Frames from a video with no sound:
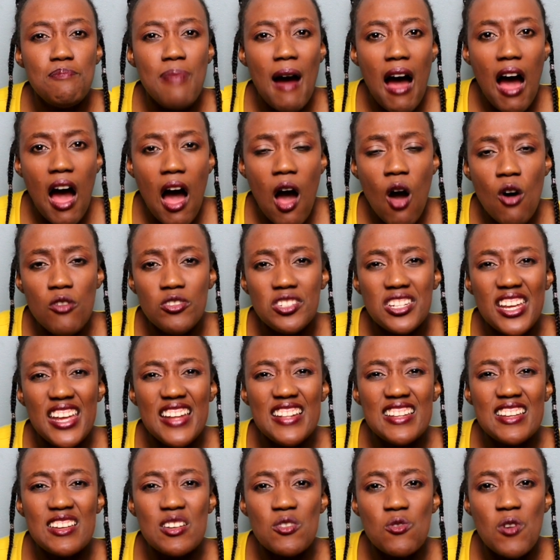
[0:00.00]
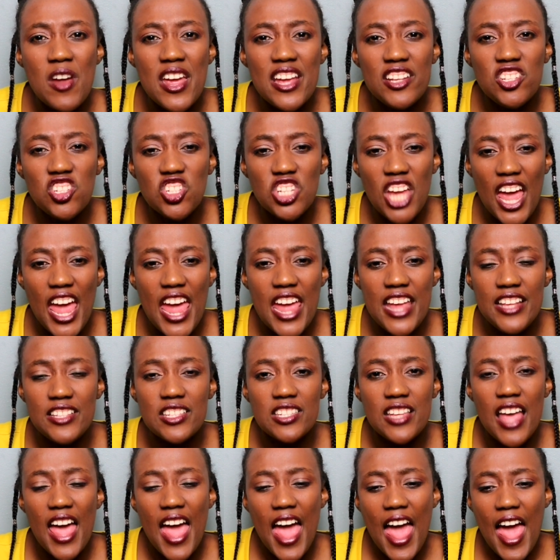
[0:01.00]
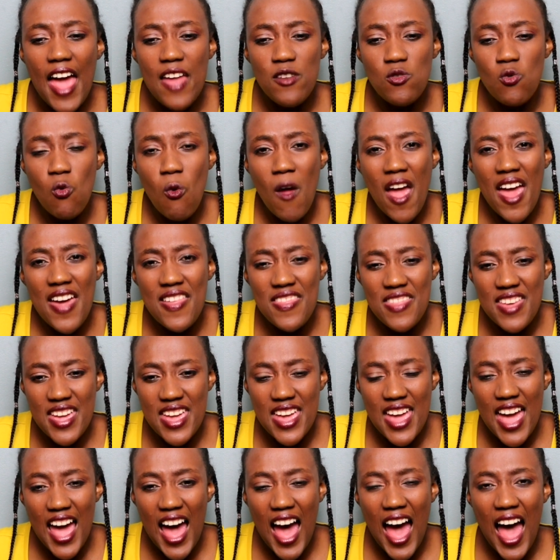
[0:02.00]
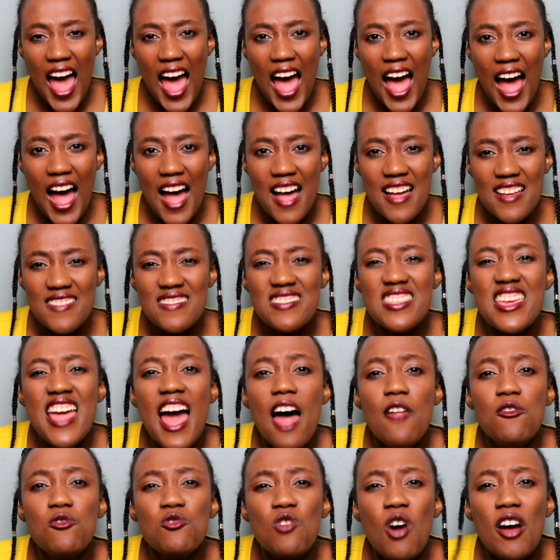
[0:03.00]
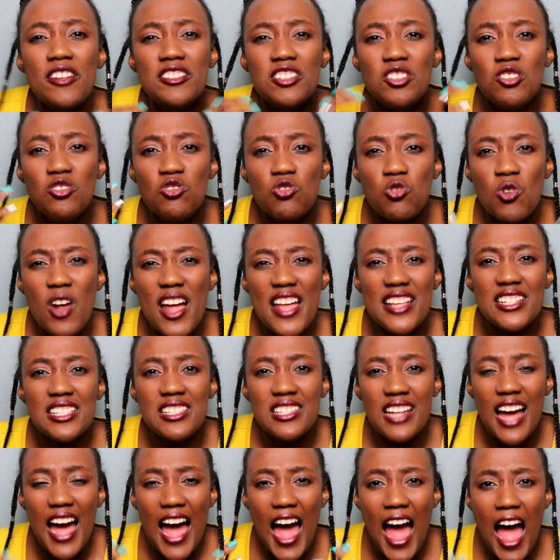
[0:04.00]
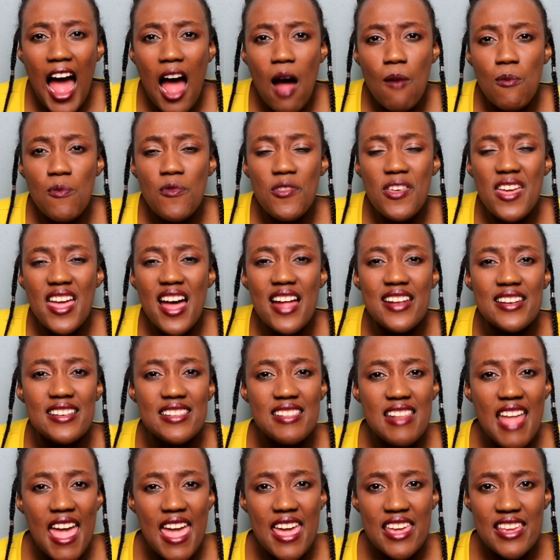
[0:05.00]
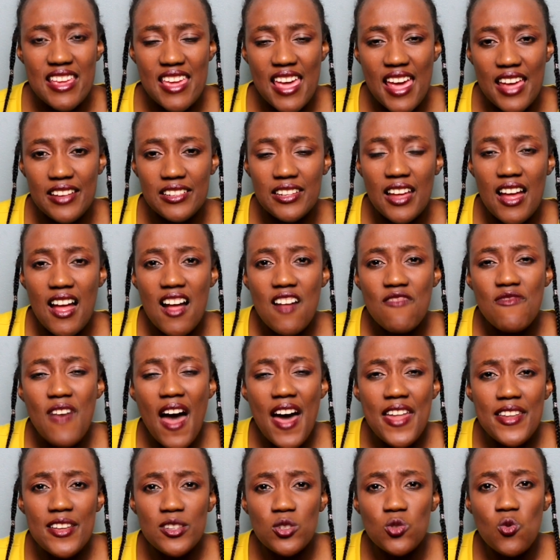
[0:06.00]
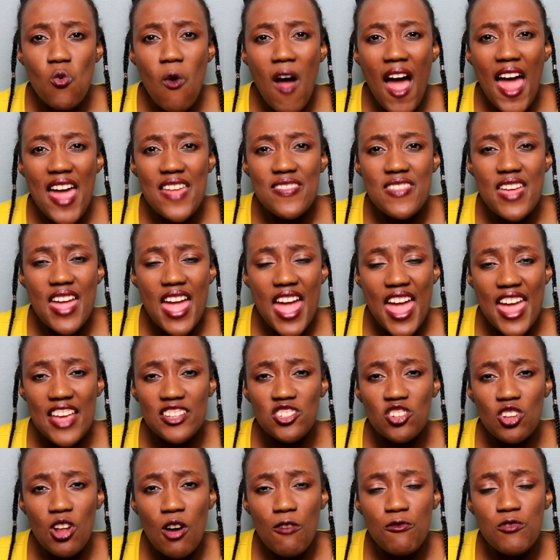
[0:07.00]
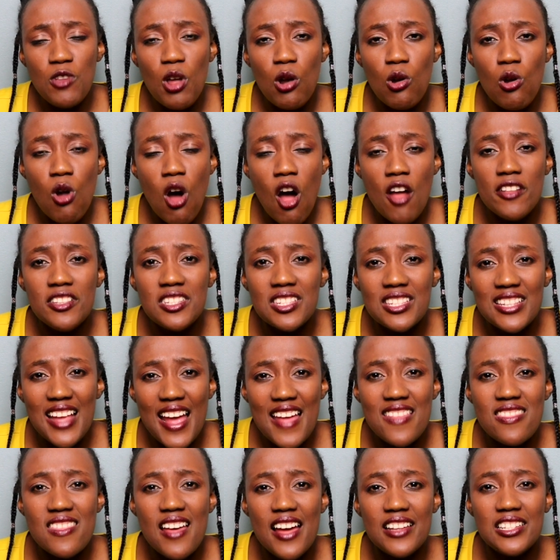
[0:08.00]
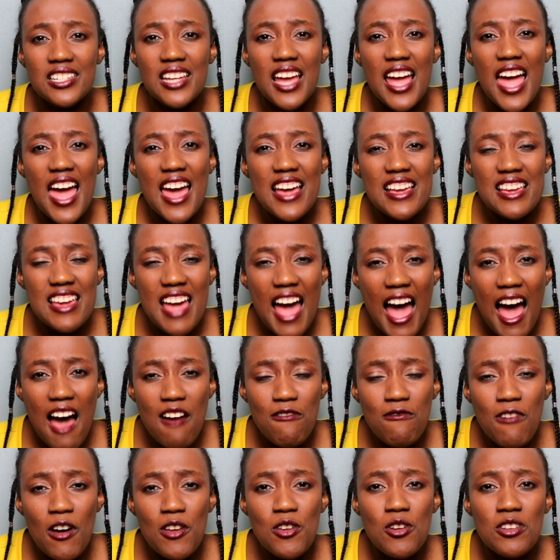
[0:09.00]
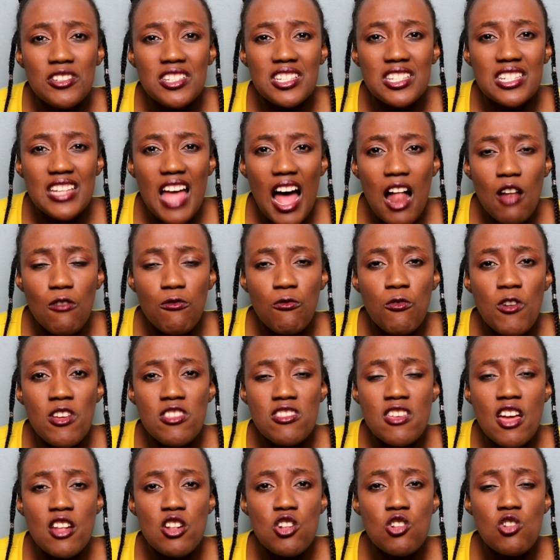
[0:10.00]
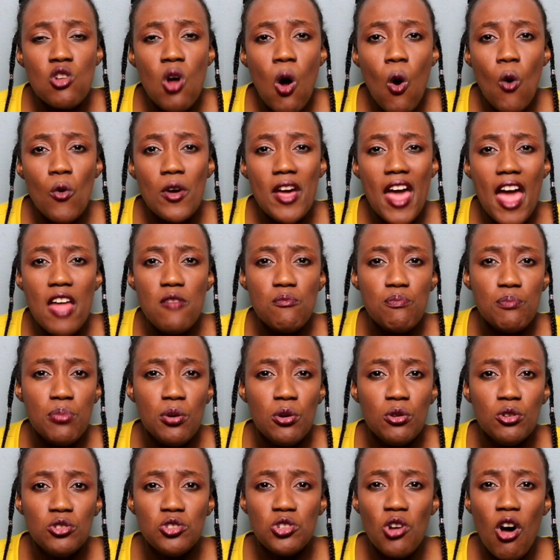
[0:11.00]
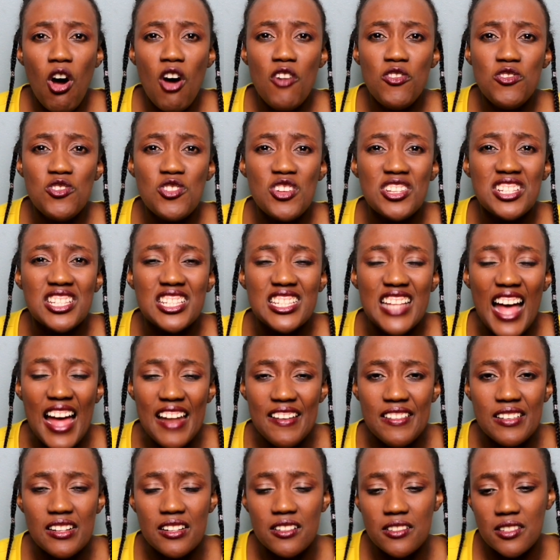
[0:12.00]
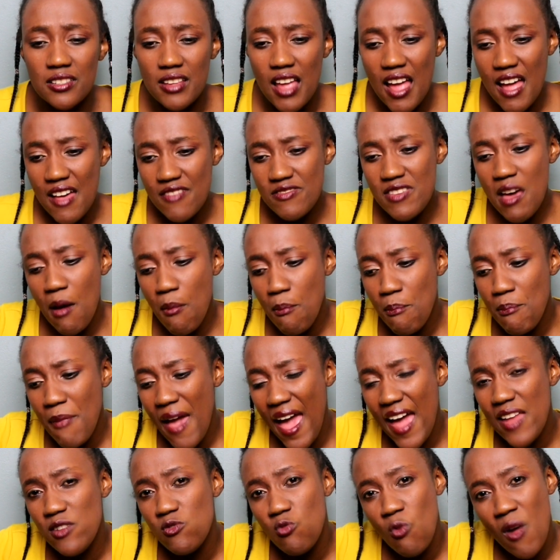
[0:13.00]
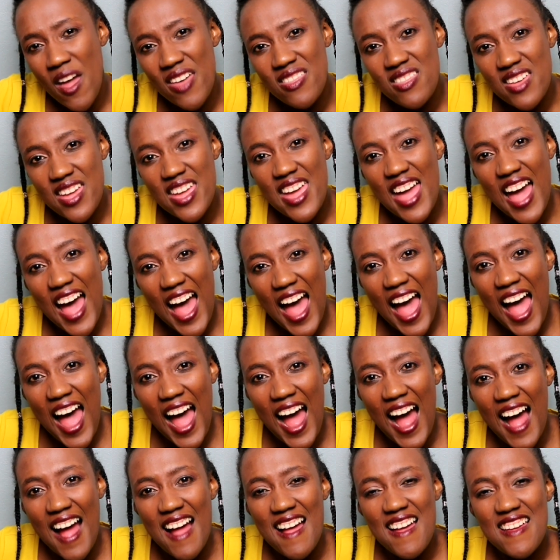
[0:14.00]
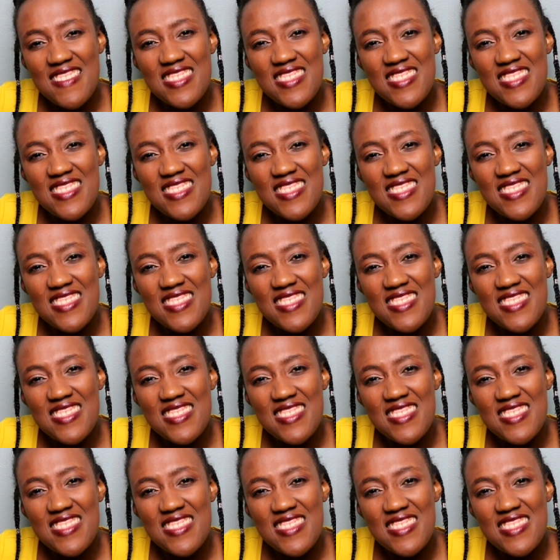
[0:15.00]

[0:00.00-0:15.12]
bound in great chains, and where they are not dressed up, they are naked. That is why the angel of the Lord said that cover yourself with a cloak and put on your sandals. The men, where they are